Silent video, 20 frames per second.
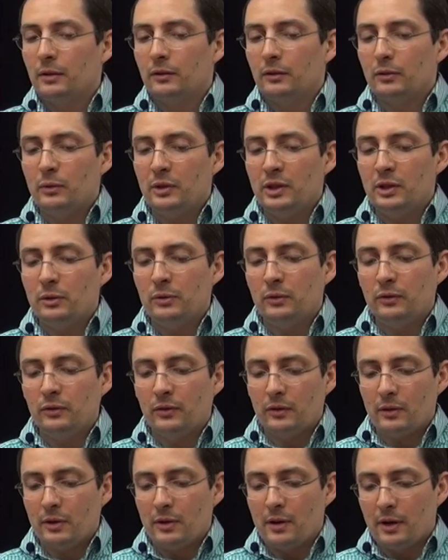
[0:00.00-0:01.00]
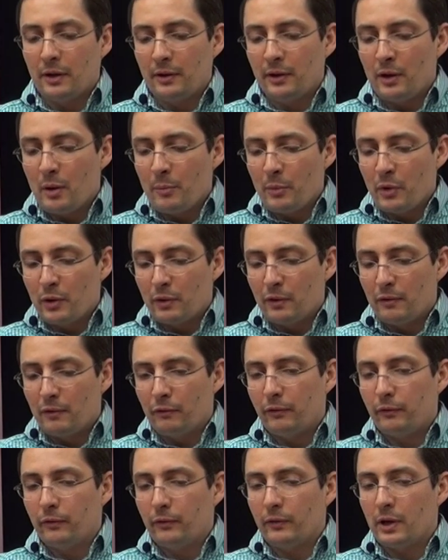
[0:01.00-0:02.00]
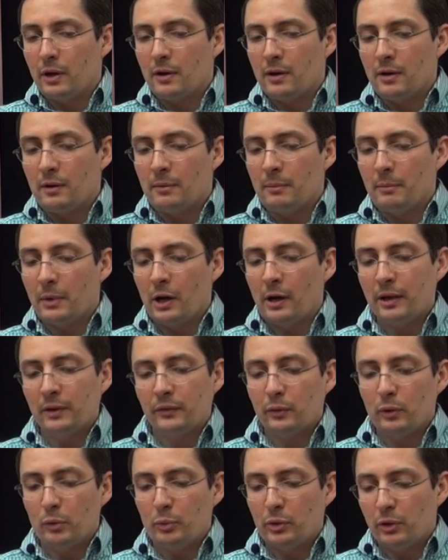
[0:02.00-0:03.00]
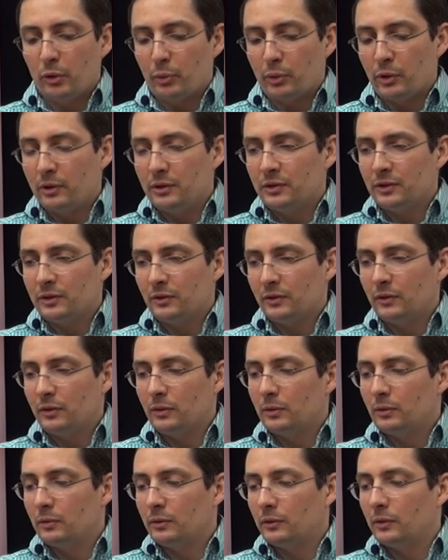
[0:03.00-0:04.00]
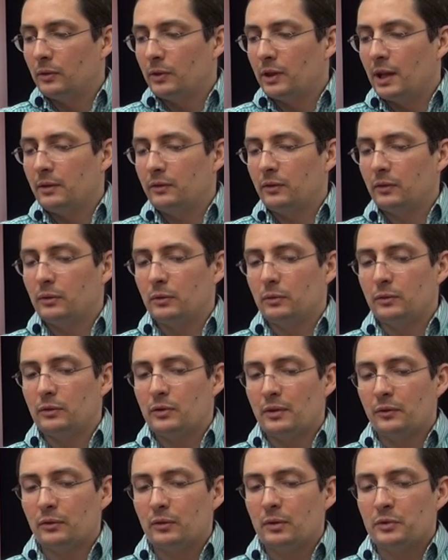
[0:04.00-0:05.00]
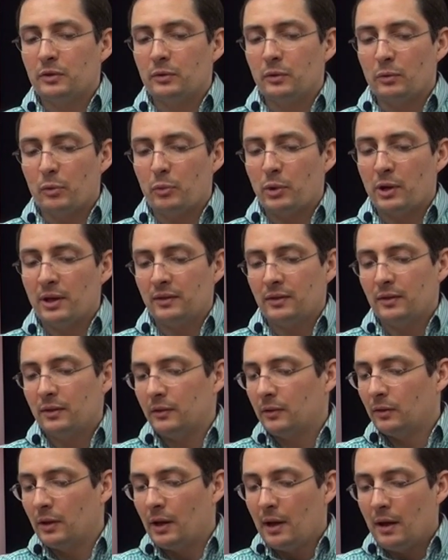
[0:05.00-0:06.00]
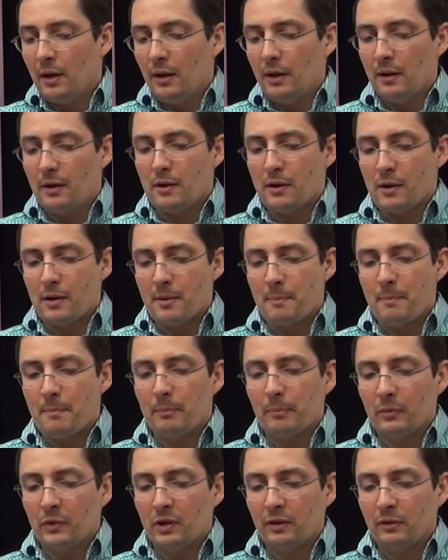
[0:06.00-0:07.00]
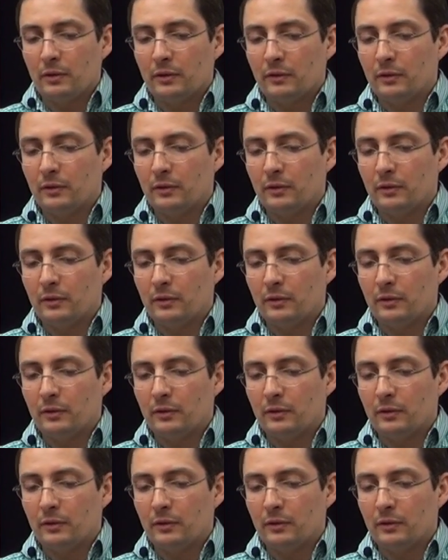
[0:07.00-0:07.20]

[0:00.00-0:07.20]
So we used a number of high-throughput approaches to get to transcriptional repressors. There's